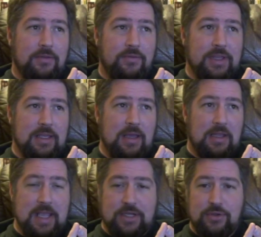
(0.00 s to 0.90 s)
the
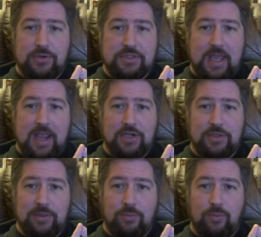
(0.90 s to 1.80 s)
electors
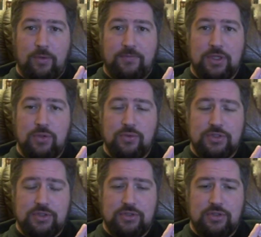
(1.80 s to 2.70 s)
actually
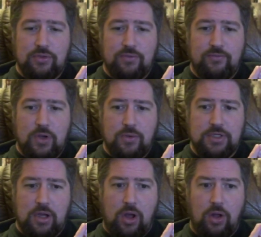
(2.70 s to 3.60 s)
refused to
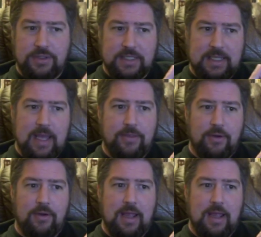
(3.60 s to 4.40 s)
vote altogether,